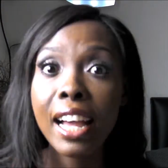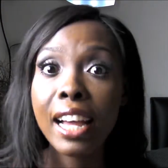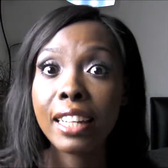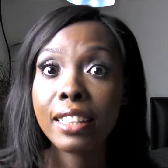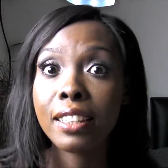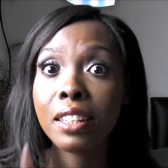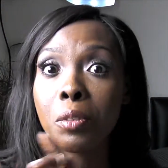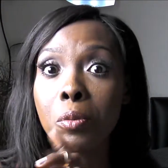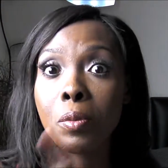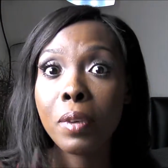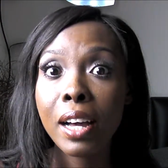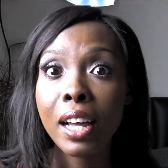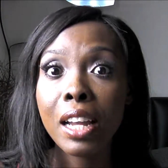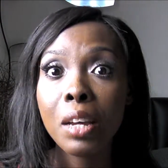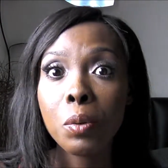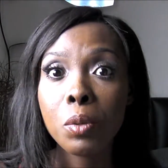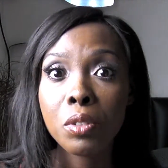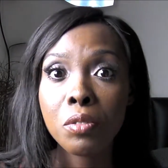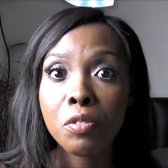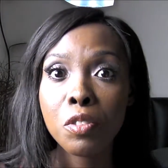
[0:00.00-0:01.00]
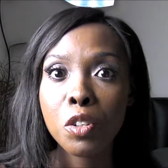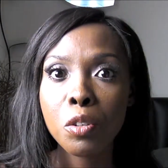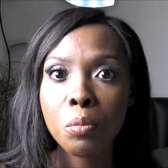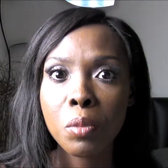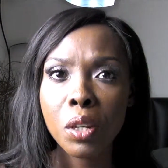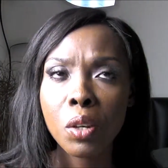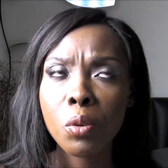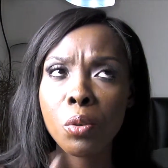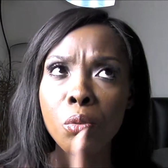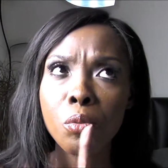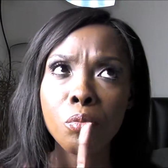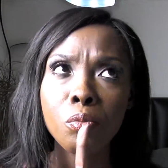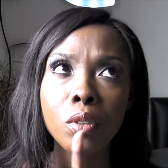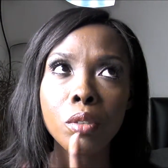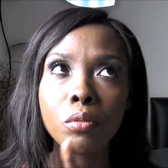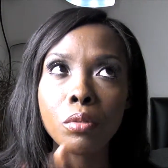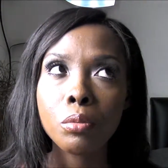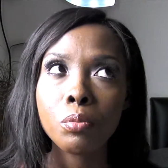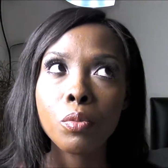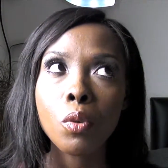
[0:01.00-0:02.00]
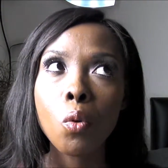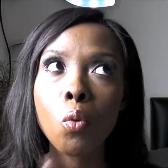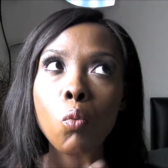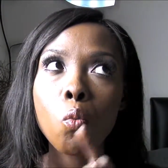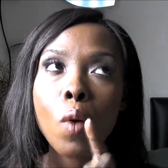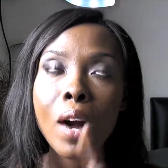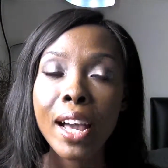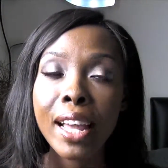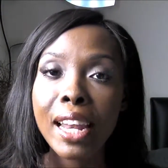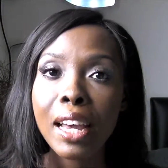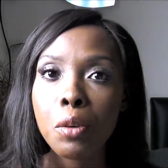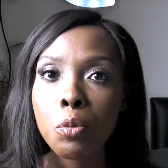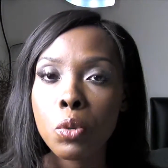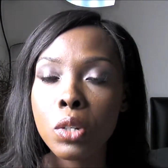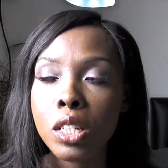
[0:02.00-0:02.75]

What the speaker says: While I was filming or while